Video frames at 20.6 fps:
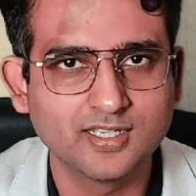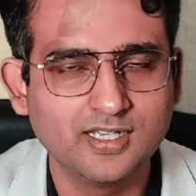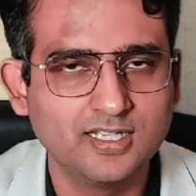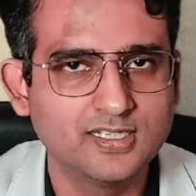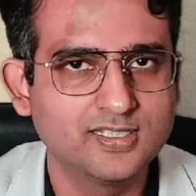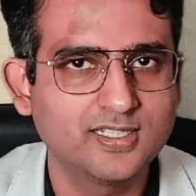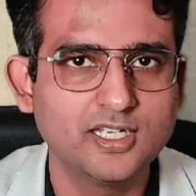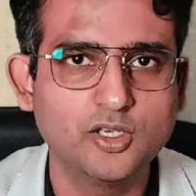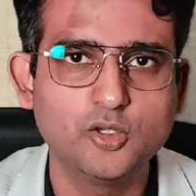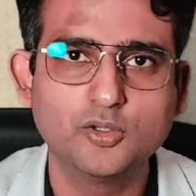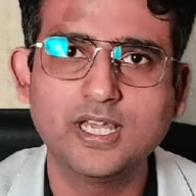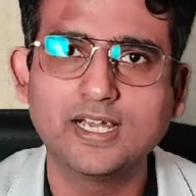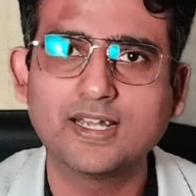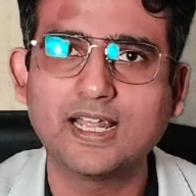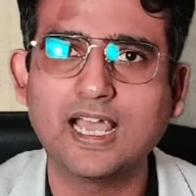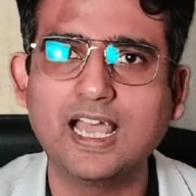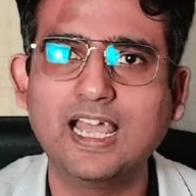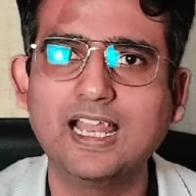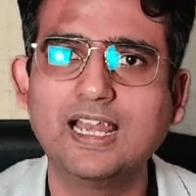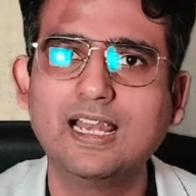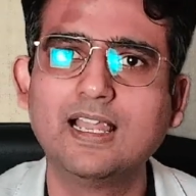He'll tell you that
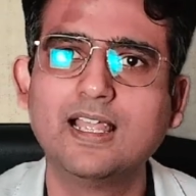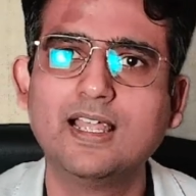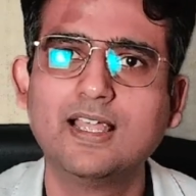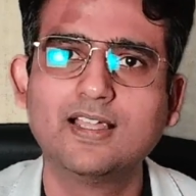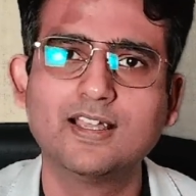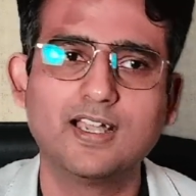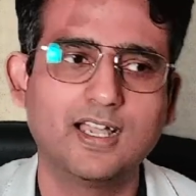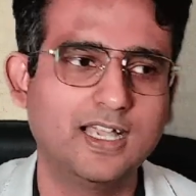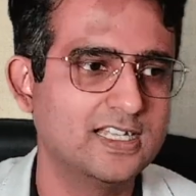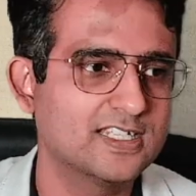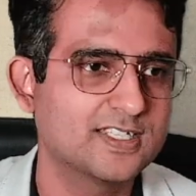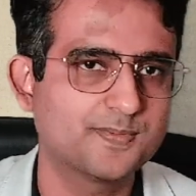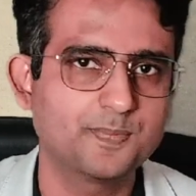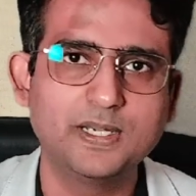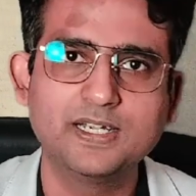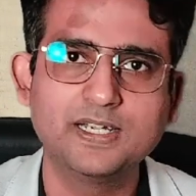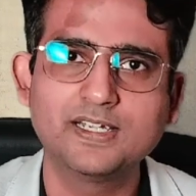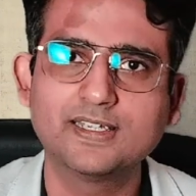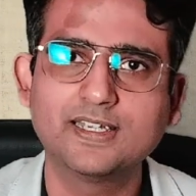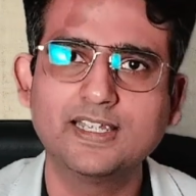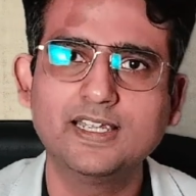I'll
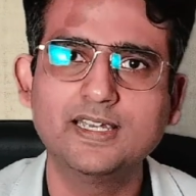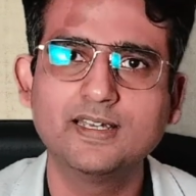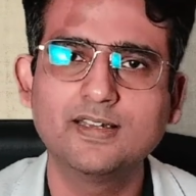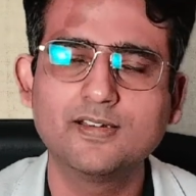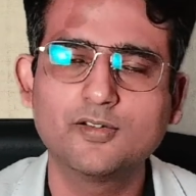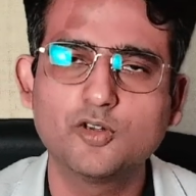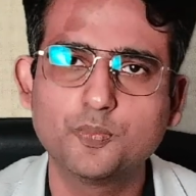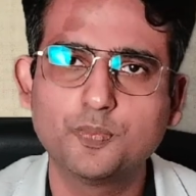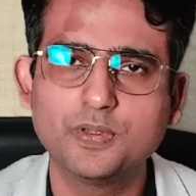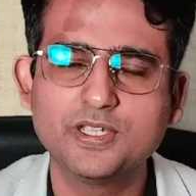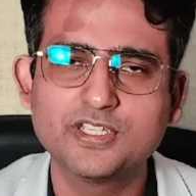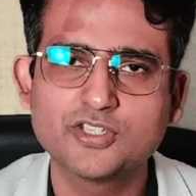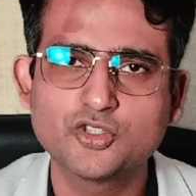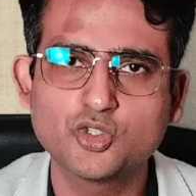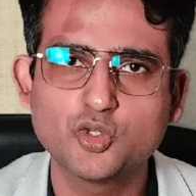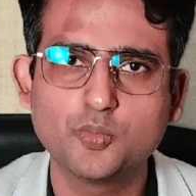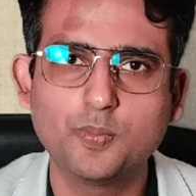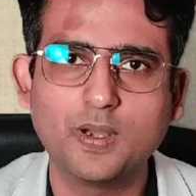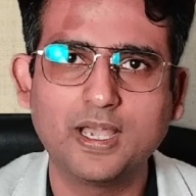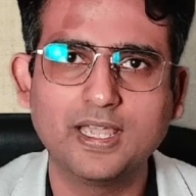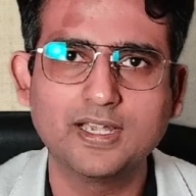spend 10 rupees
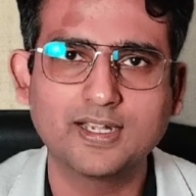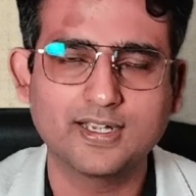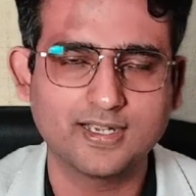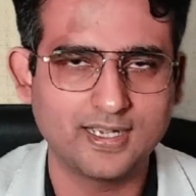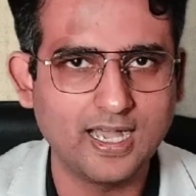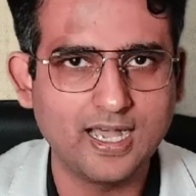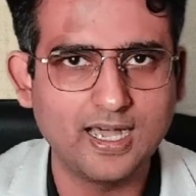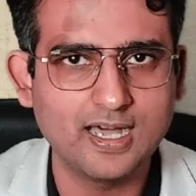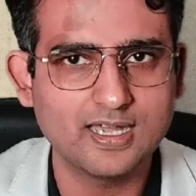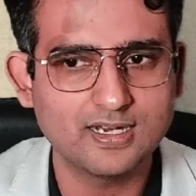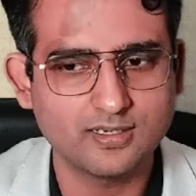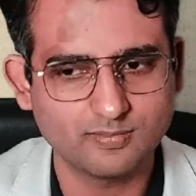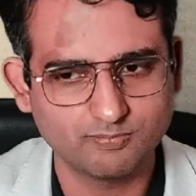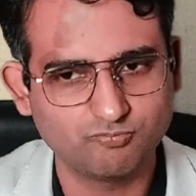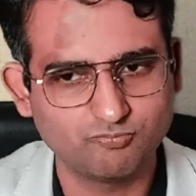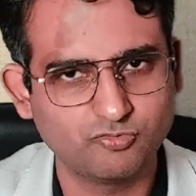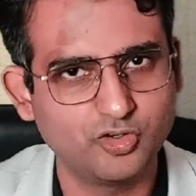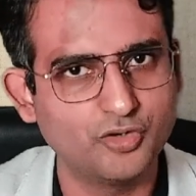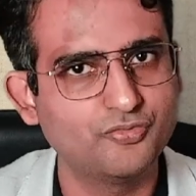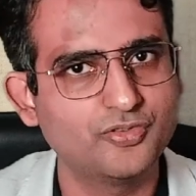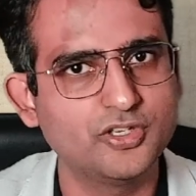to buy a car,
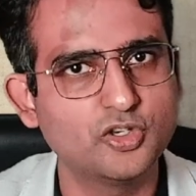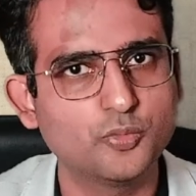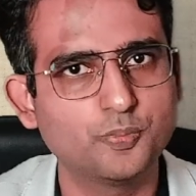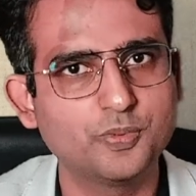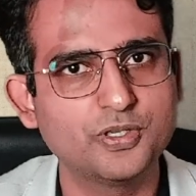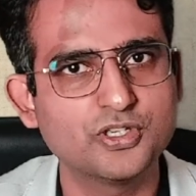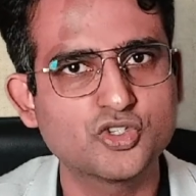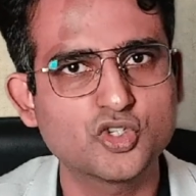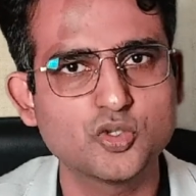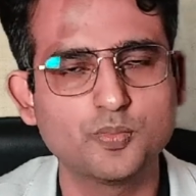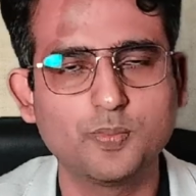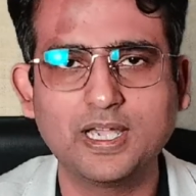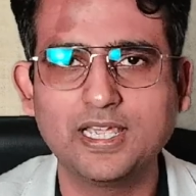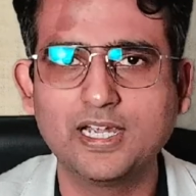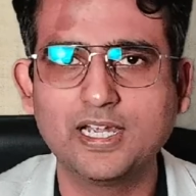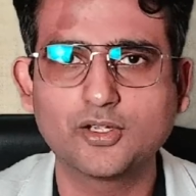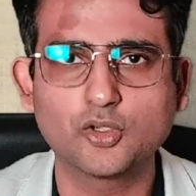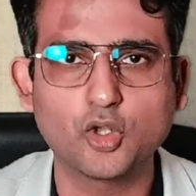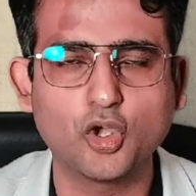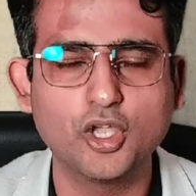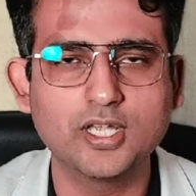50 rupees to buy
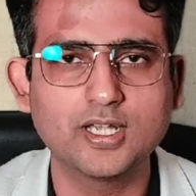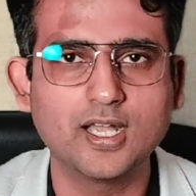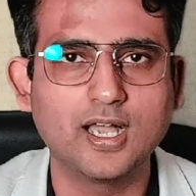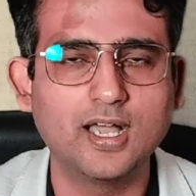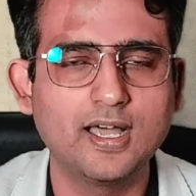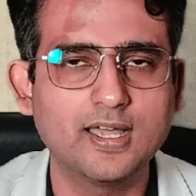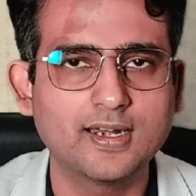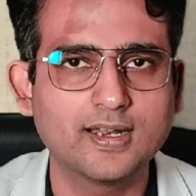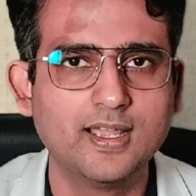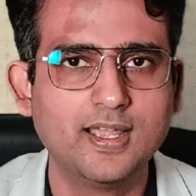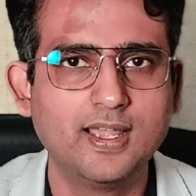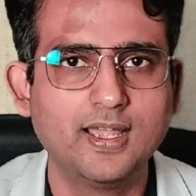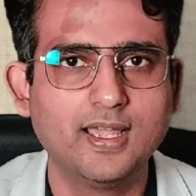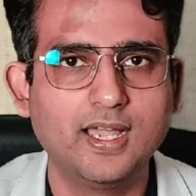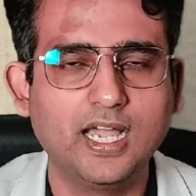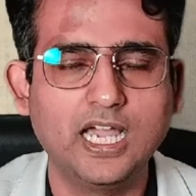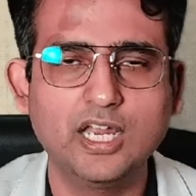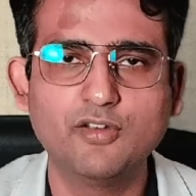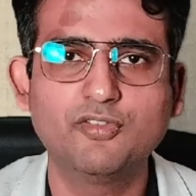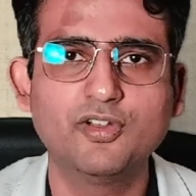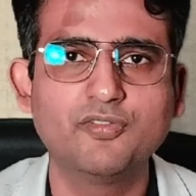a toy car,
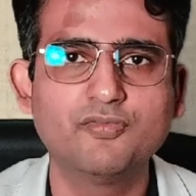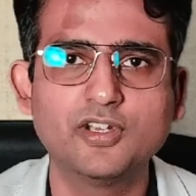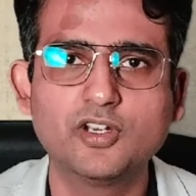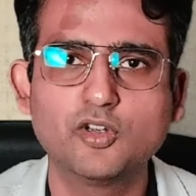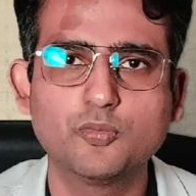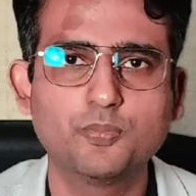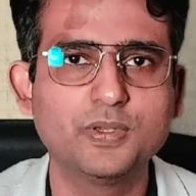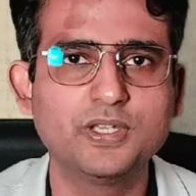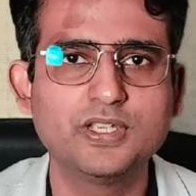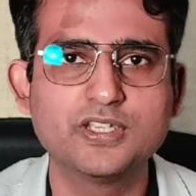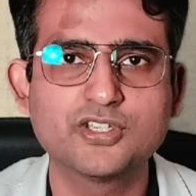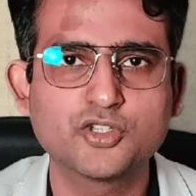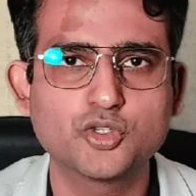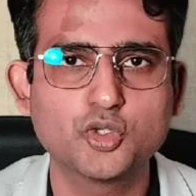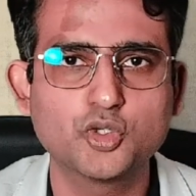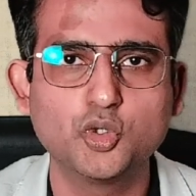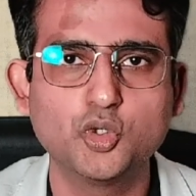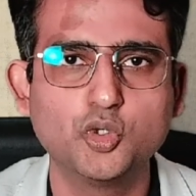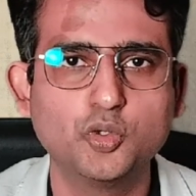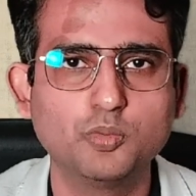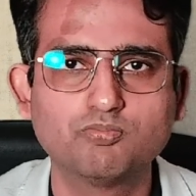and 50 rupees
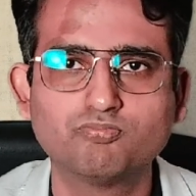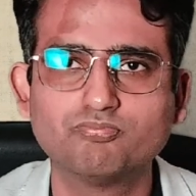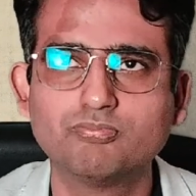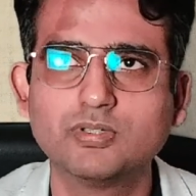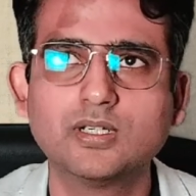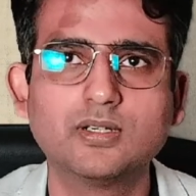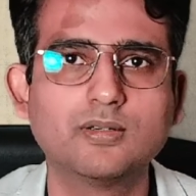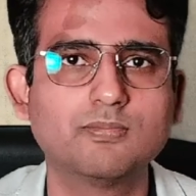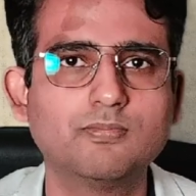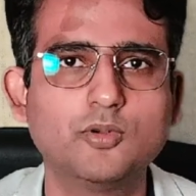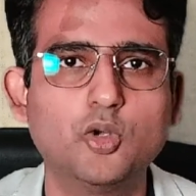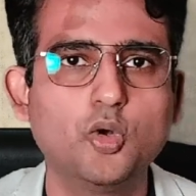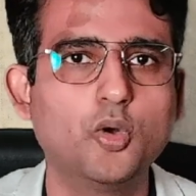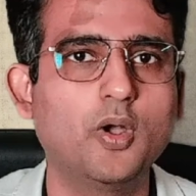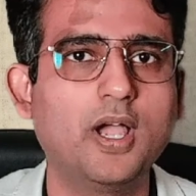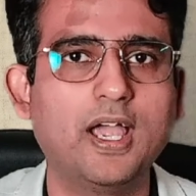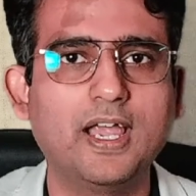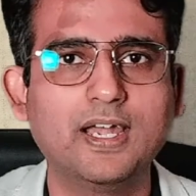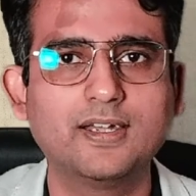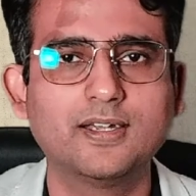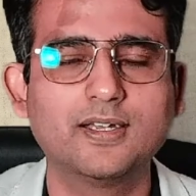to go
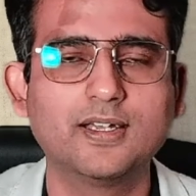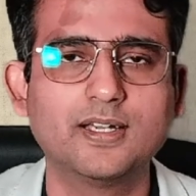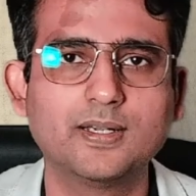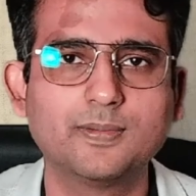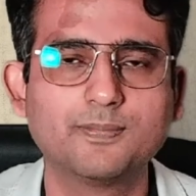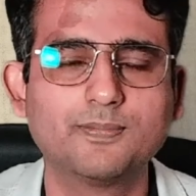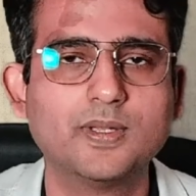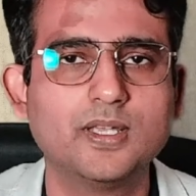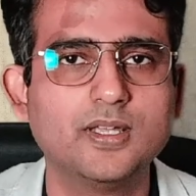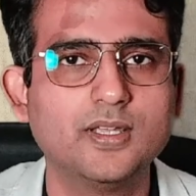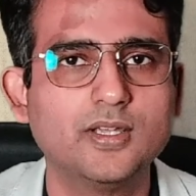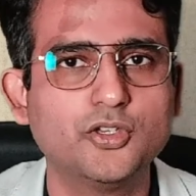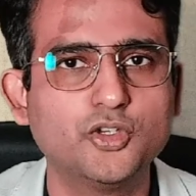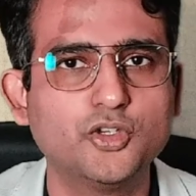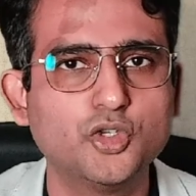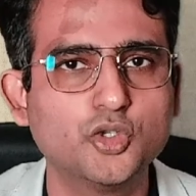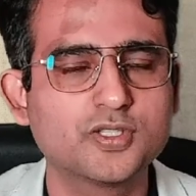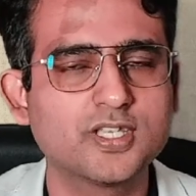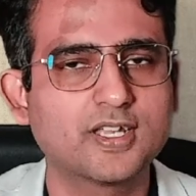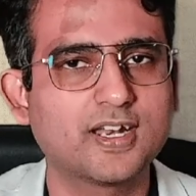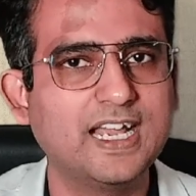and
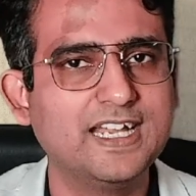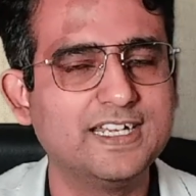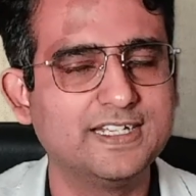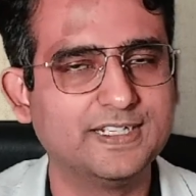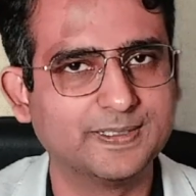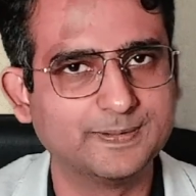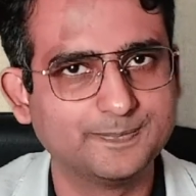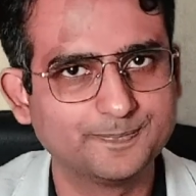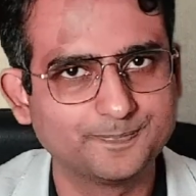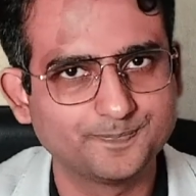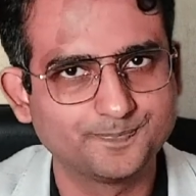use a ride.